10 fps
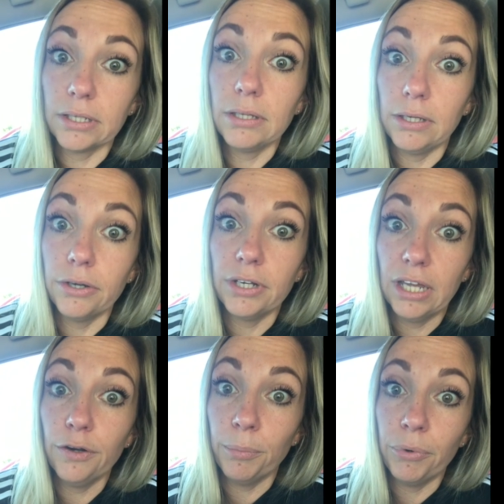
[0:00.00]
like he could
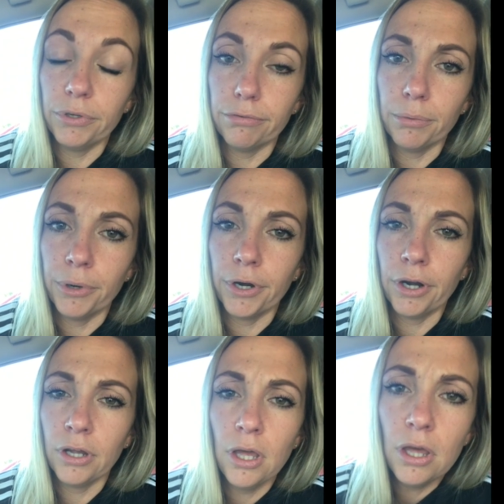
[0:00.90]
get pneumonia from
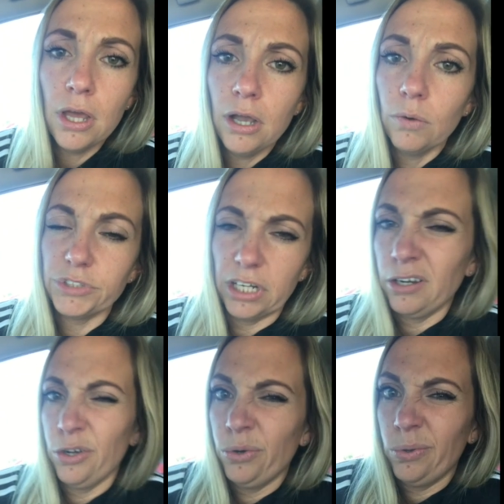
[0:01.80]
her, which I
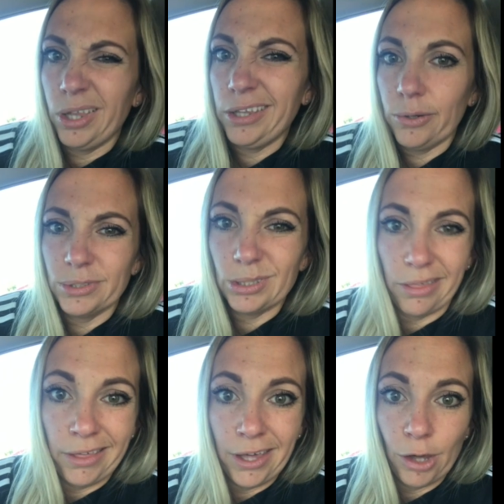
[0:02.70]
didn't know that was a
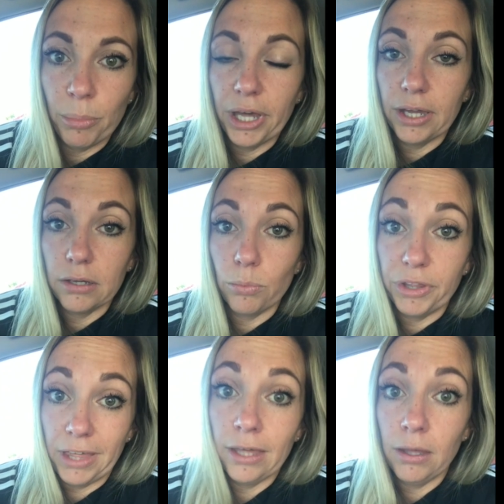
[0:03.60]
thing. But
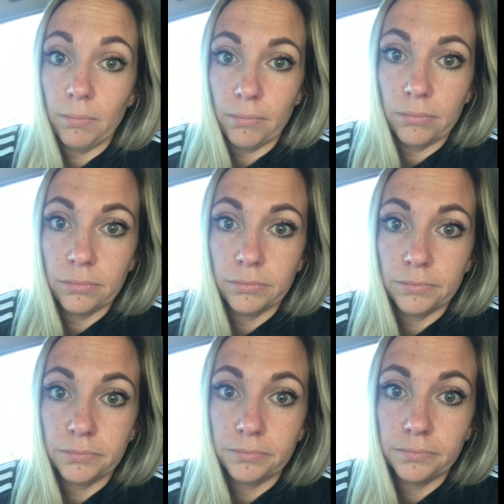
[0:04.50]
with him,
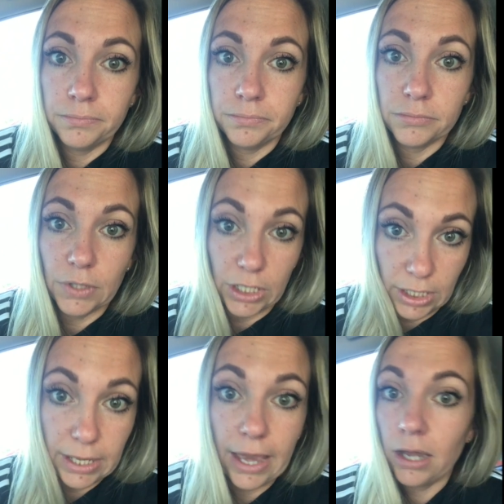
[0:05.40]

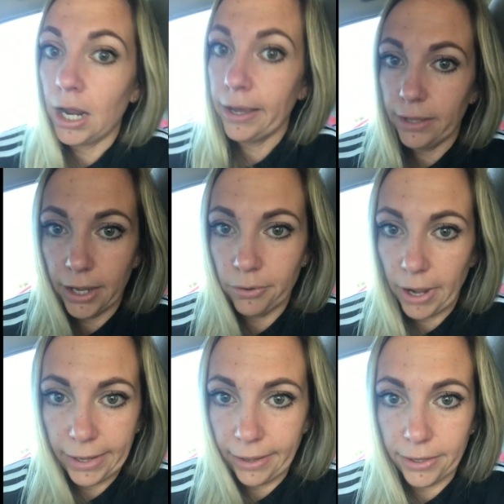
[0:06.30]
he can. I
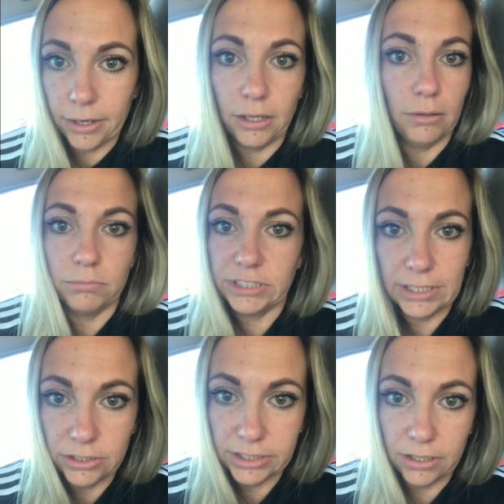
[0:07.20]
can't get it.
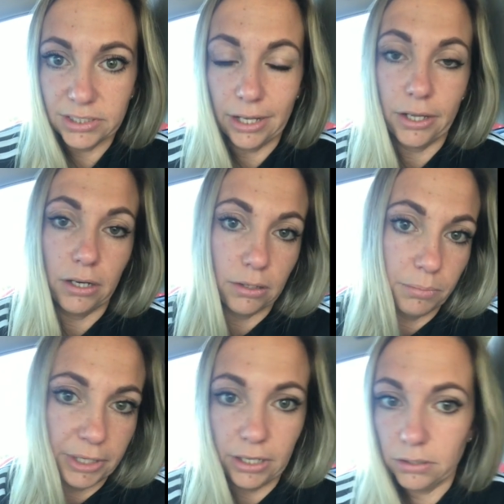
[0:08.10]
Little Sylas can't get it,
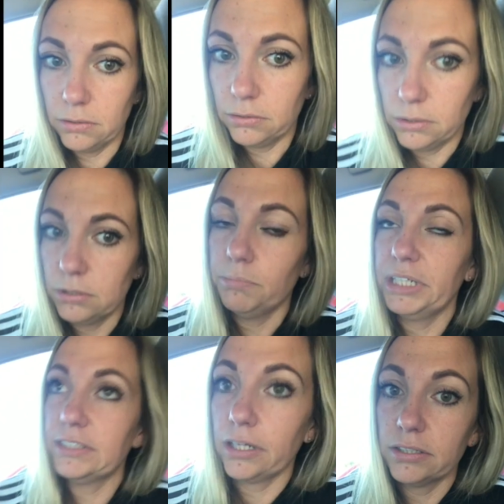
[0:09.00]
but
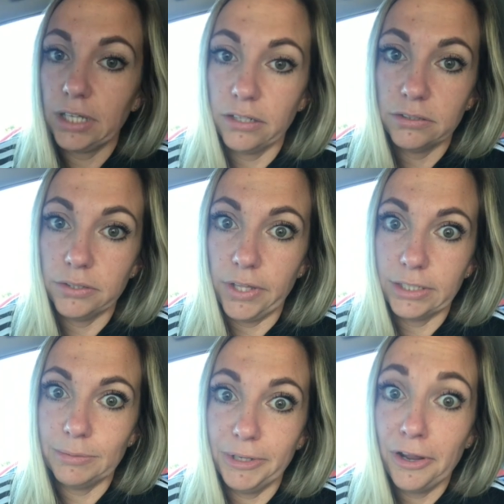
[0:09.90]
big Sylas can. So
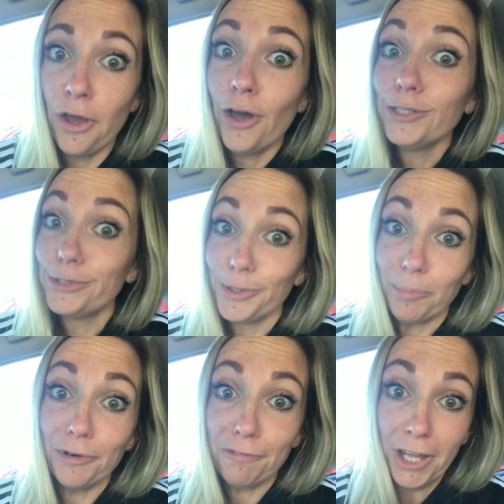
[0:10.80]
that's been
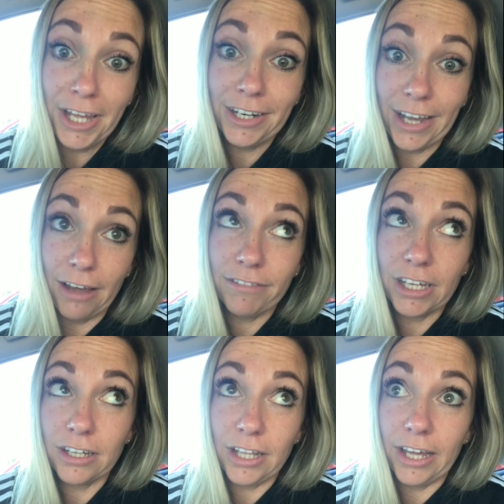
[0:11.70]
super fun,
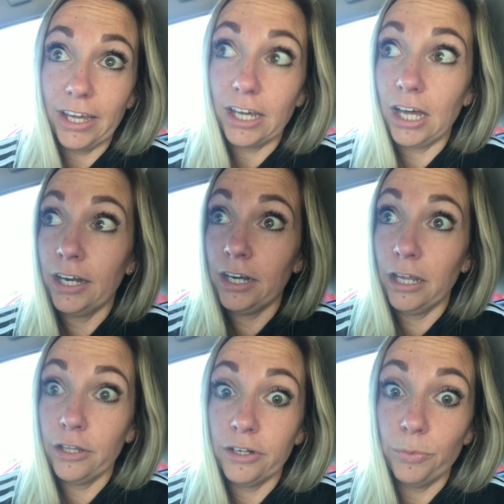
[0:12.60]
having like
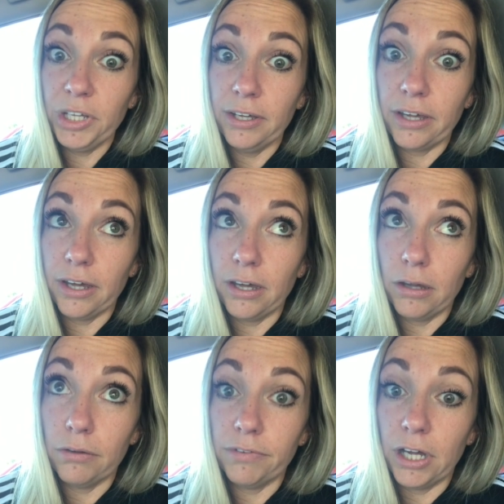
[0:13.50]
another week
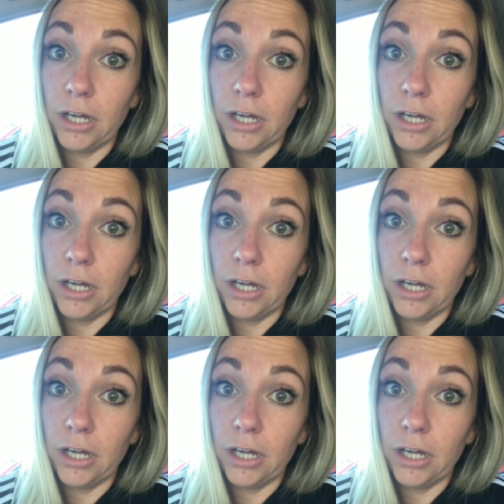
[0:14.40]
of